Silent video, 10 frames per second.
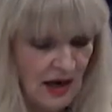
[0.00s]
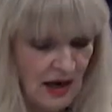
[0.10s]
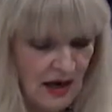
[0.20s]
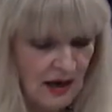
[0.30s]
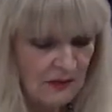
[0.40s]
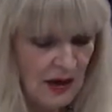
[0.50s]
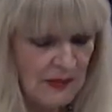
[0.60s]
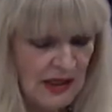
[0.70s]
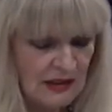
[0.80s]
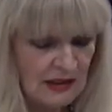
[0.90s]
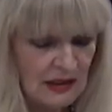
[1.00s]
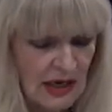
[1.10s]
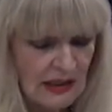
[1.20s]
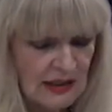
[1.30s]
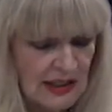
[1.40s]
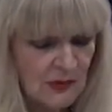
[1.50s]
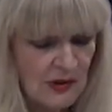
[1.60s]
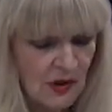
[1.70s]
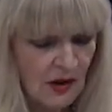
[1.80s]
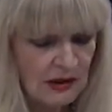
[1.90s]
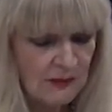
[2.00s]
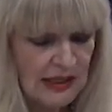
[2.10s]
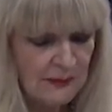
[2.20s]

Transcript: I mean, did this result in many